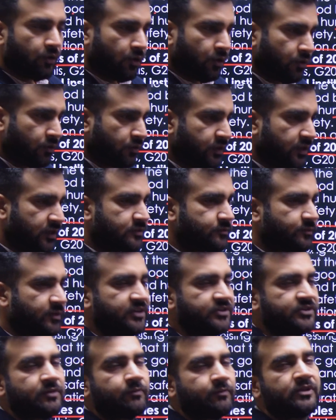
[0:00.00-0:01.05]
these
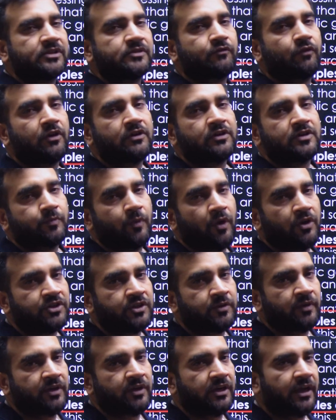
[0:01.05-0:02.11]
principles for
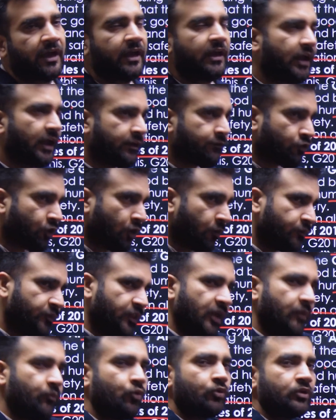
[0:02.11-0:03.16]
responsible AI, and from
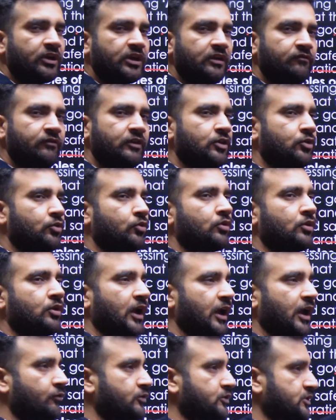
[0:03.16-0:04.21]
them only we took,
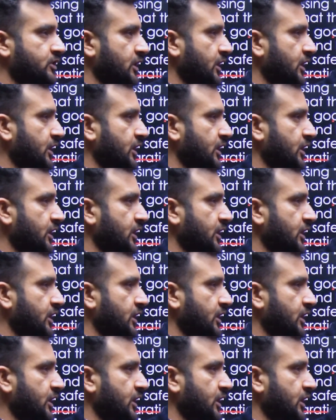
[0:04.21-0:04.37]
I would say,